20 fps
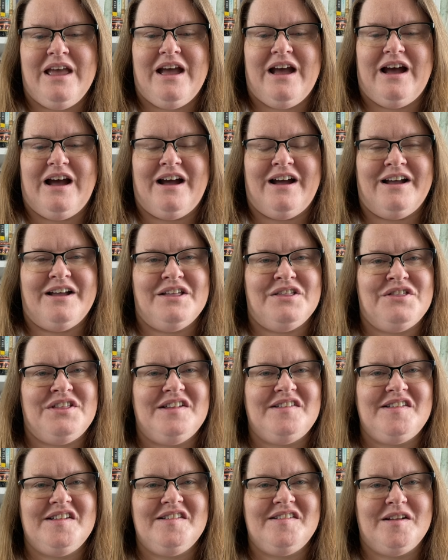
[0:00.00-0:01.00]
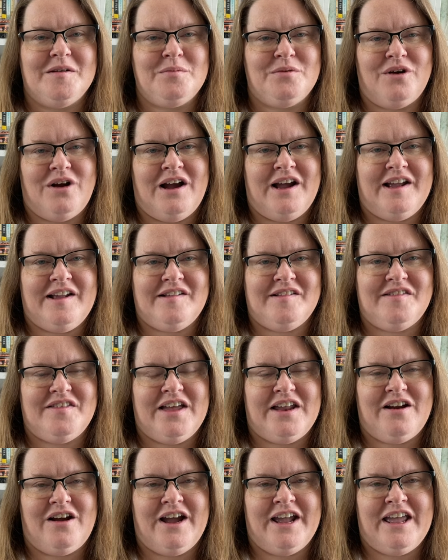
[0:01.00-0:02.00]
Uh, this is a prize
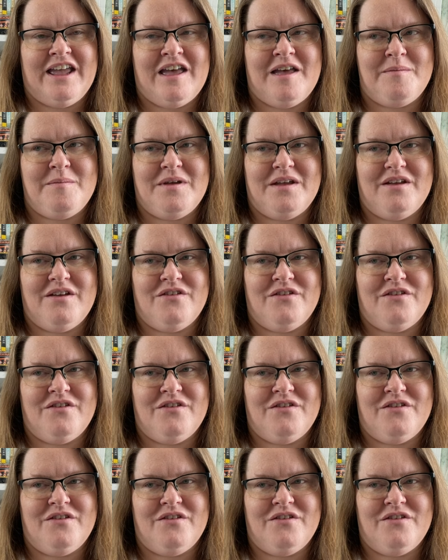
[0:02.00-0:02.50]
that I am